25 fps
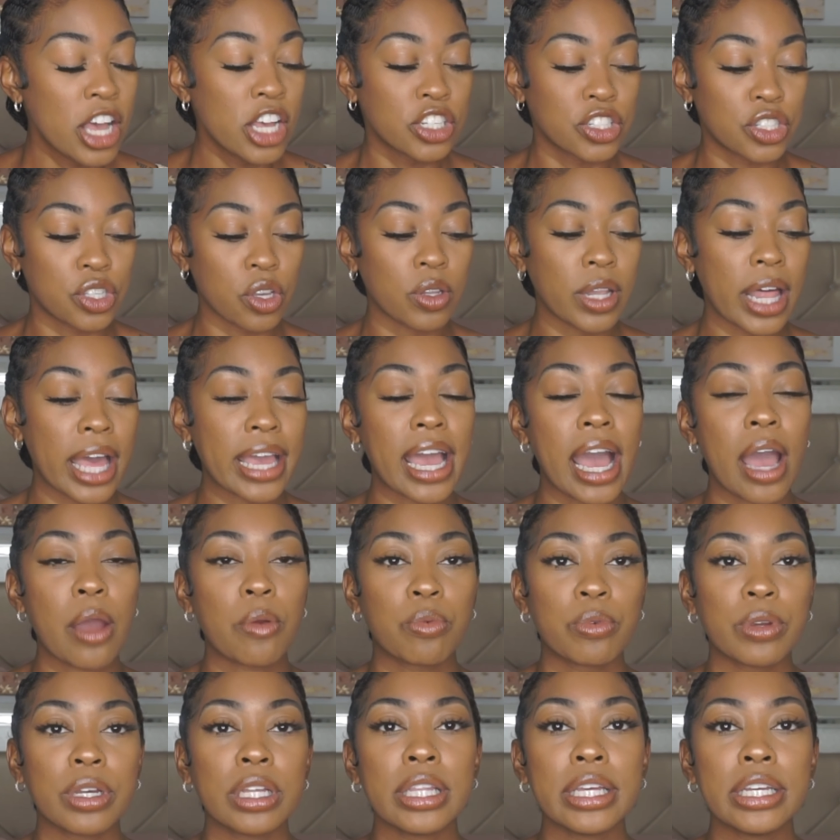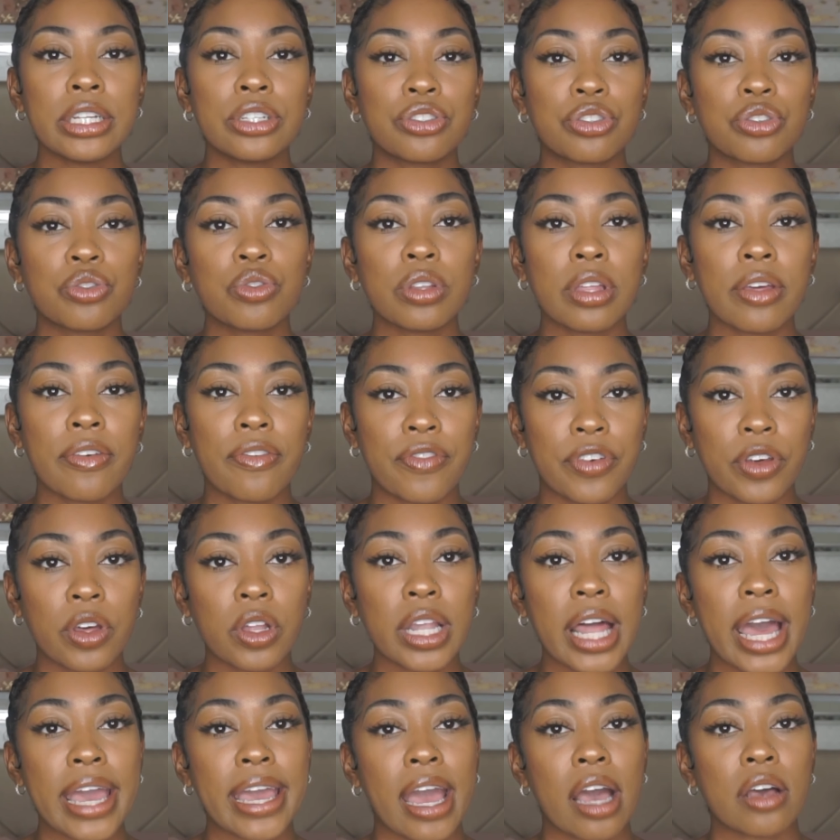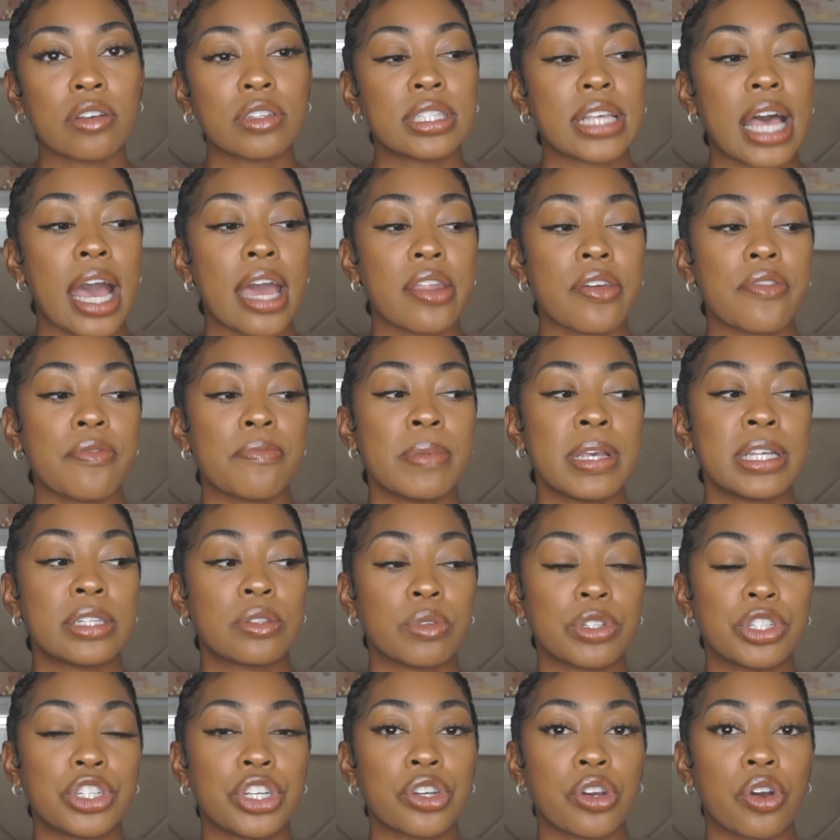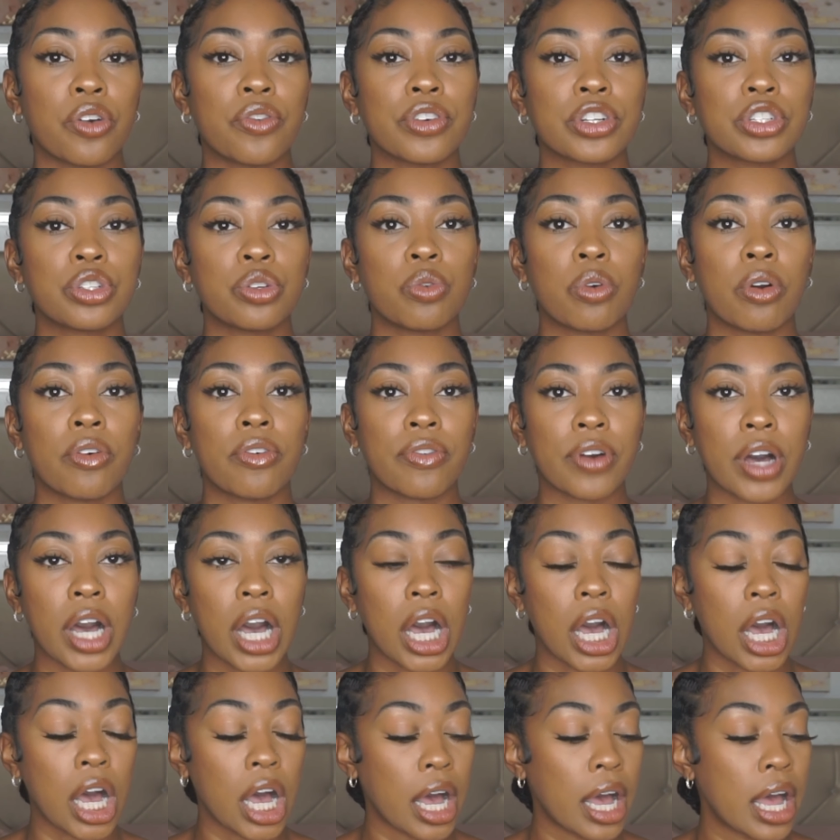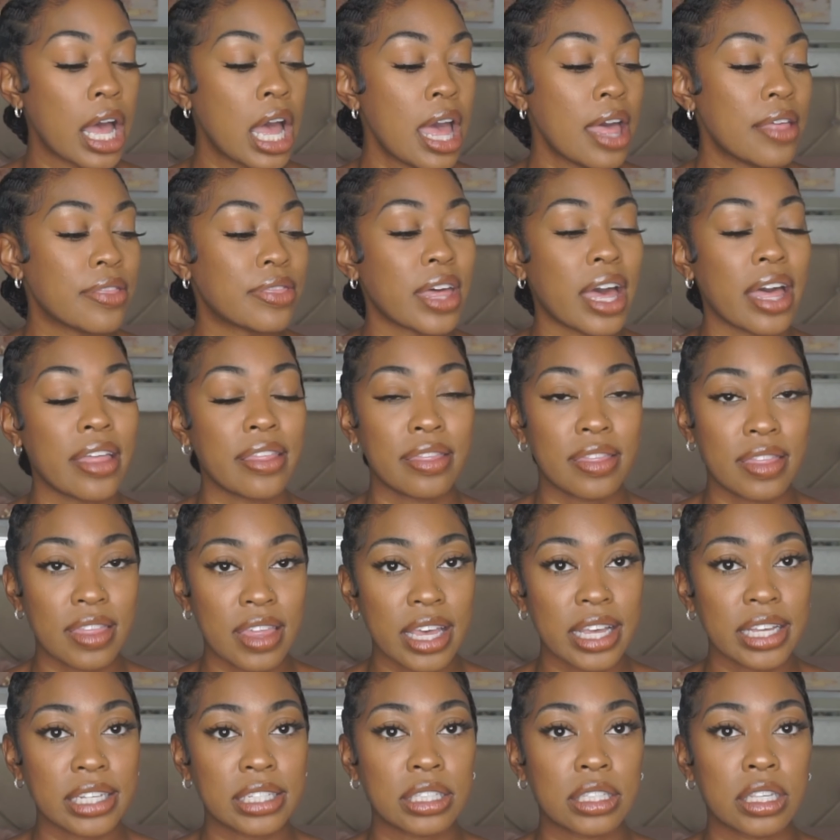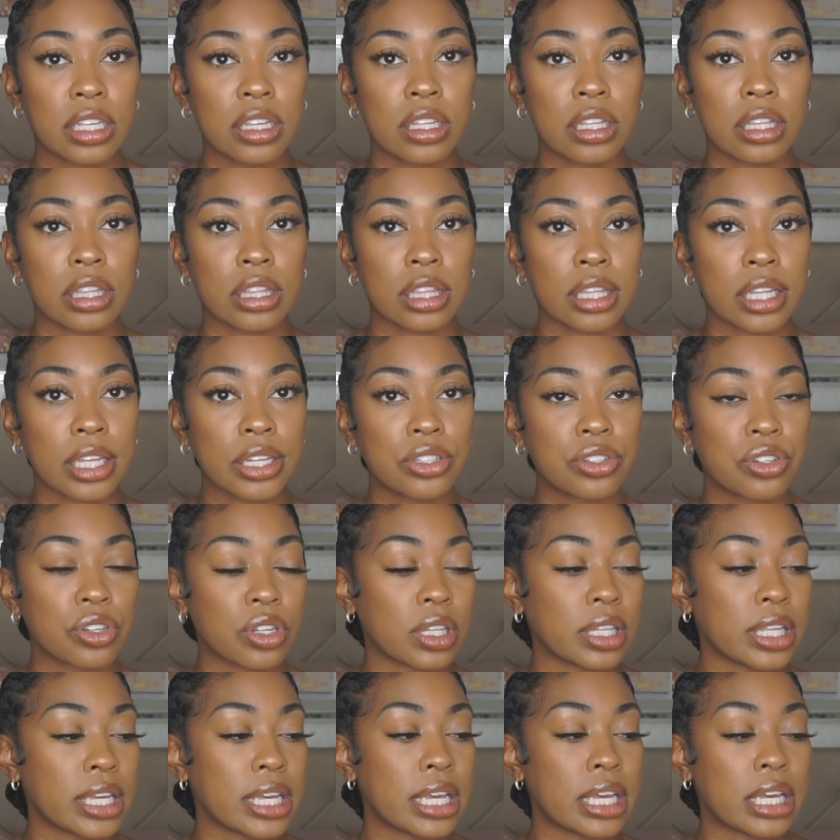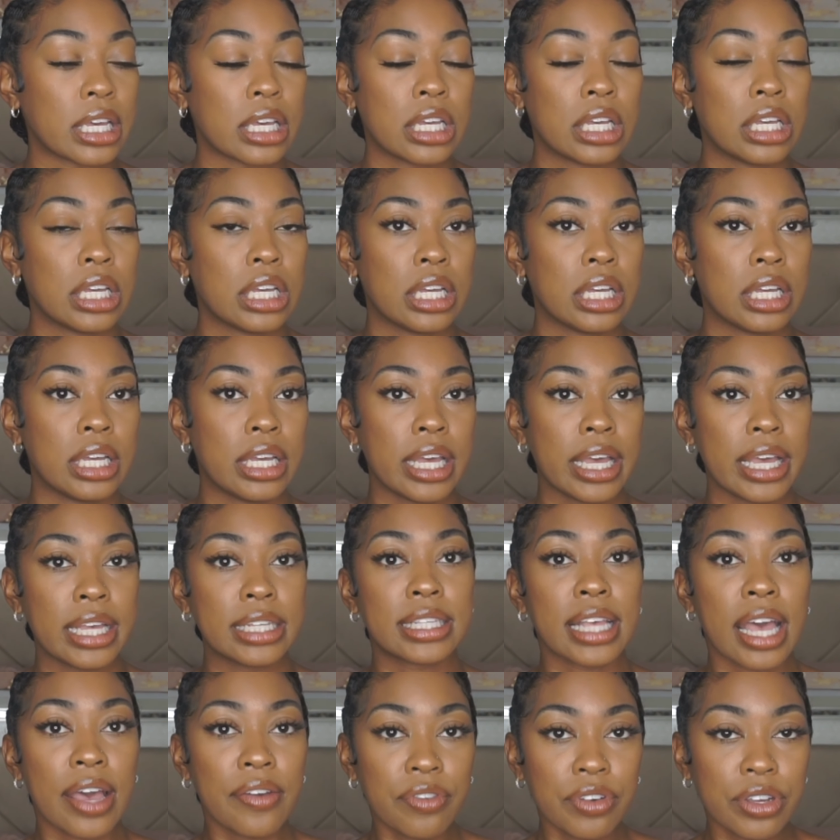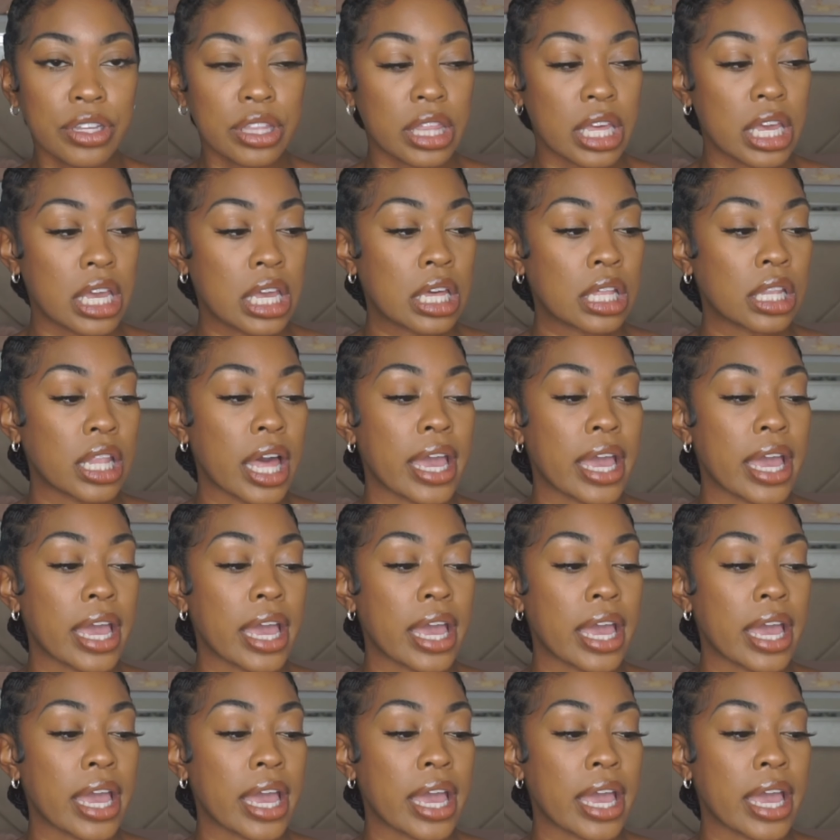So like I really truly feel like outside of me switching over to a FAHA, that this literally is everything.